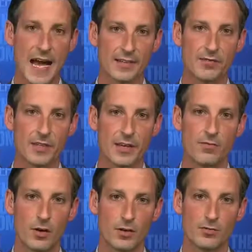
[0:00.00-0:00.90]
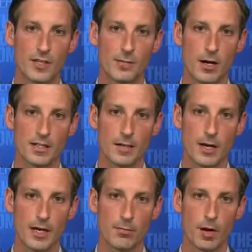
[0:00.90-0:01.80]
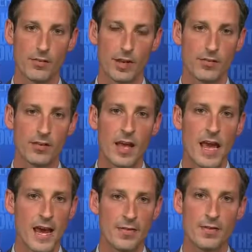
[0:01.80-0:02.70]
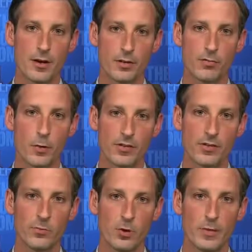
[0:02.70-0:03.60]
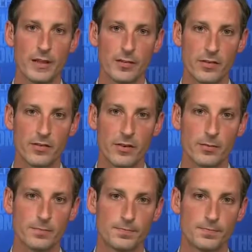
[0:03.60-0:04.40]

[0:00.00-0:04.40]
actively involved in the policymaking process, and that their voices will be listened to.